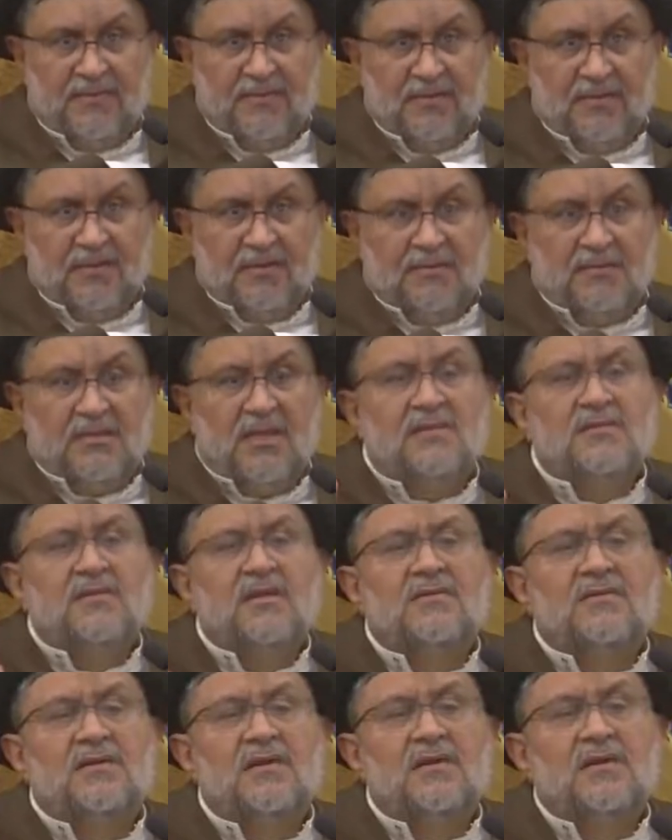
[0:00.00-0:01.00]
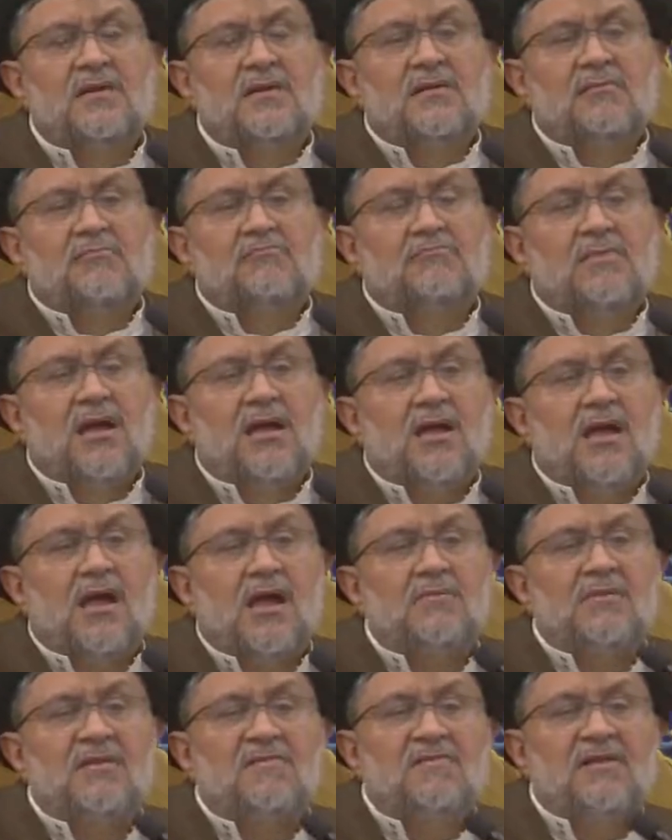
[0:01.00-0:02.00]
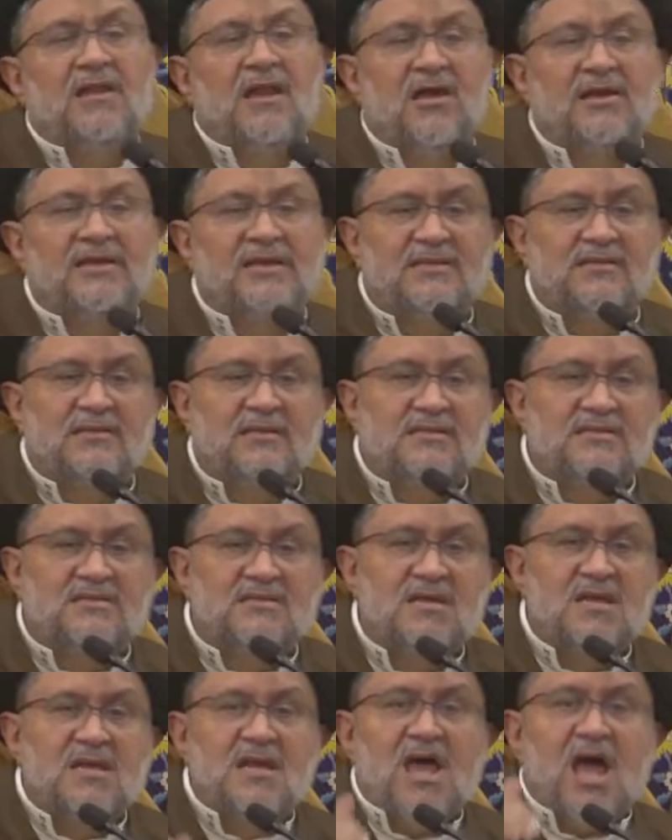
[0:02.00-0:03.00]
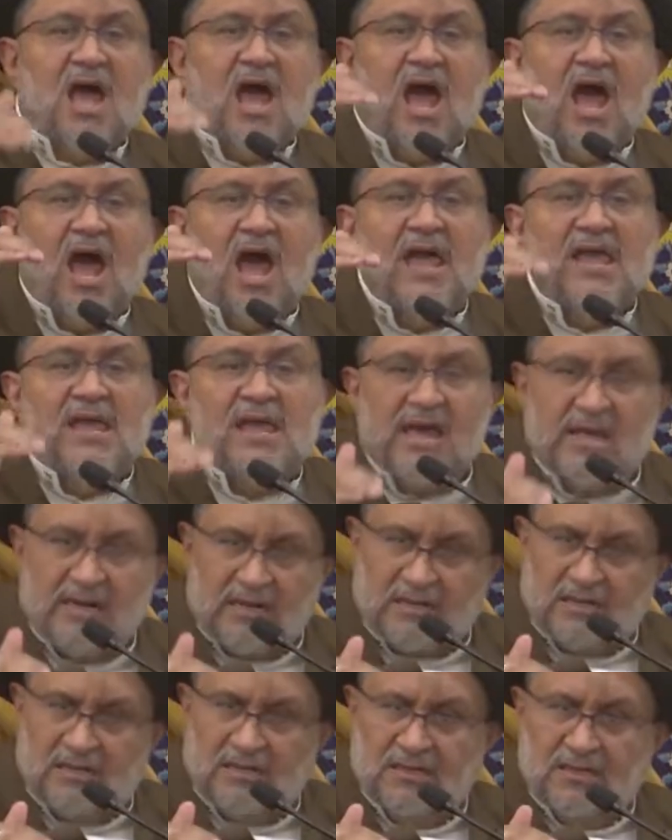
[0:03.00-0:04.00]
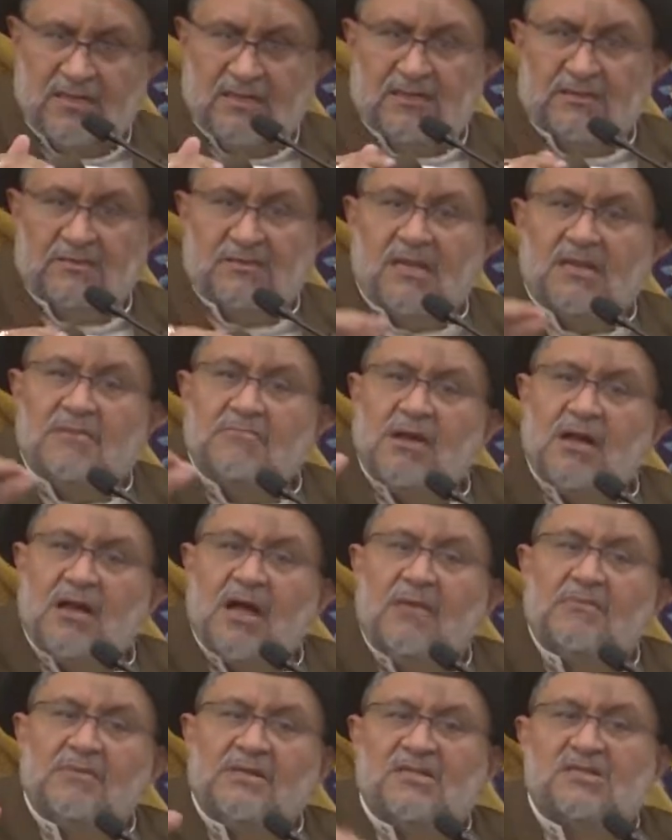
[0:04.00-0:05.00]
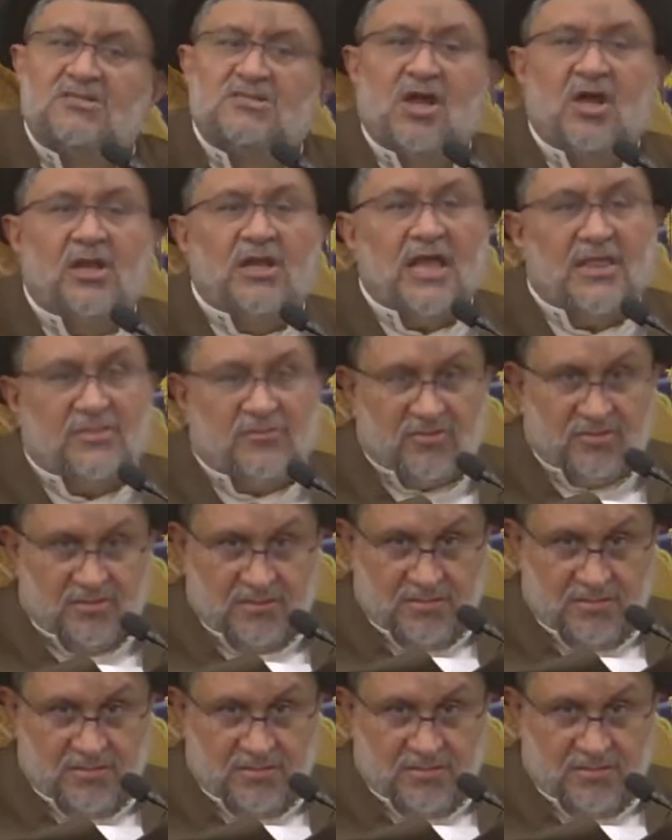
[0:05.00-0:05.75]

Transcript: Then they say, maqam-e vilayat is higher than maqam-e risalat.